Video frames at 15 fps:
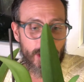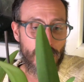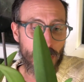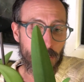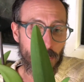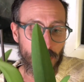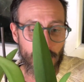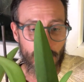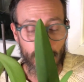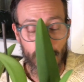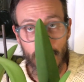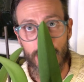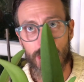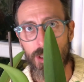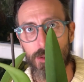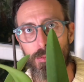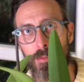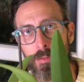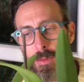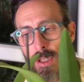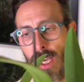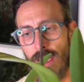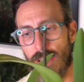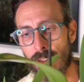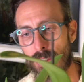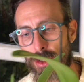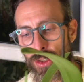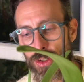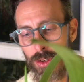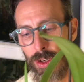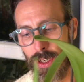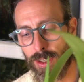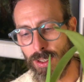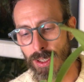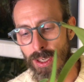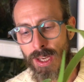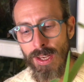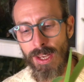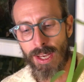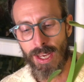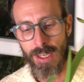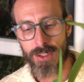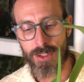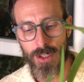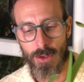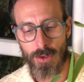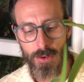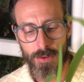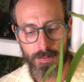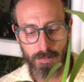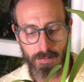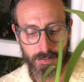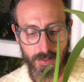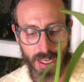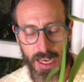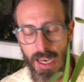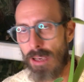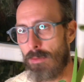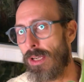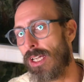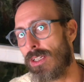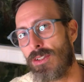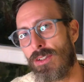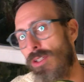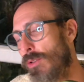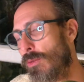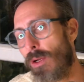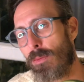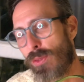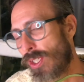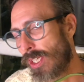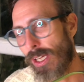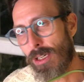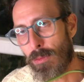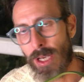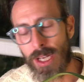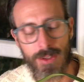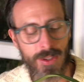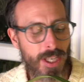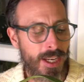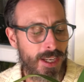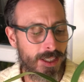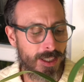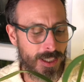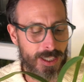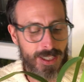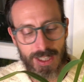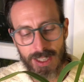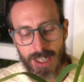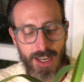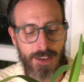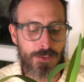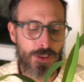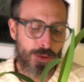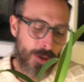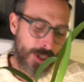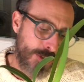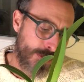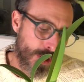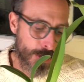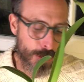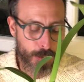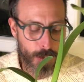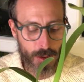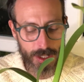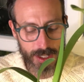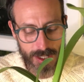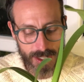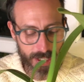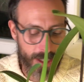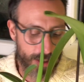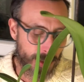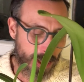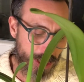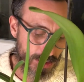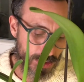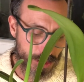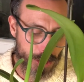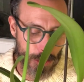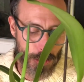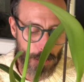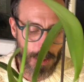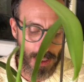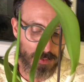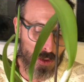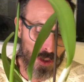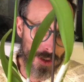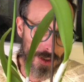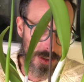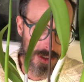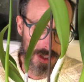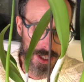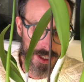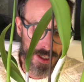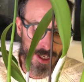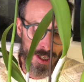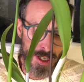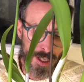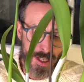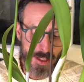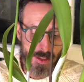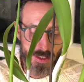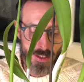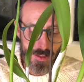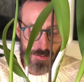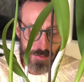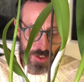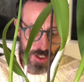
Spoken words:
up and really gotten strong. And so I'm not too upset about that. It did have 3 growth points. Now it has 2, but I'm sure like the,